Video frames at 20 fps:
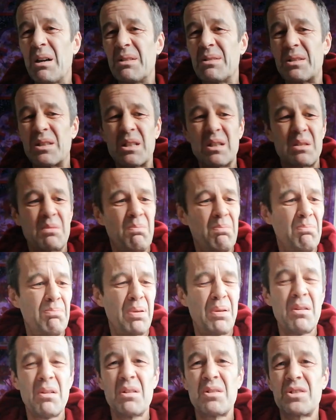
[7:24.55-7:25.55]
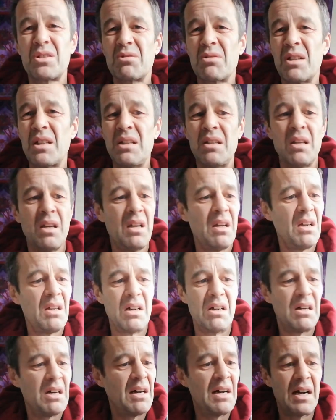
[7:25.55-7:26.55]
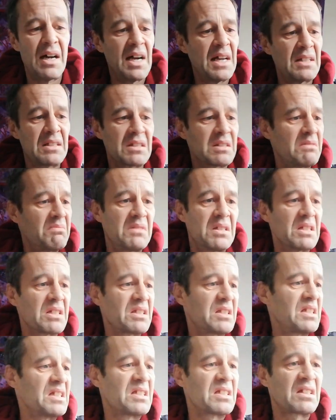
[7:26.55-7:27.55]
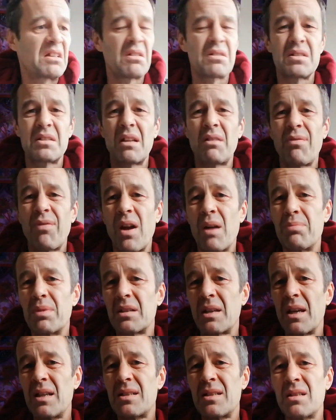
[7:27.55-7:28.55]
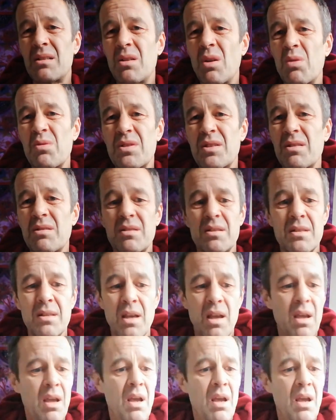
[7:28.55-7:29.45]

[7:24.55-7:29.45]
just perjury, and just disgusting fabricated nonsense.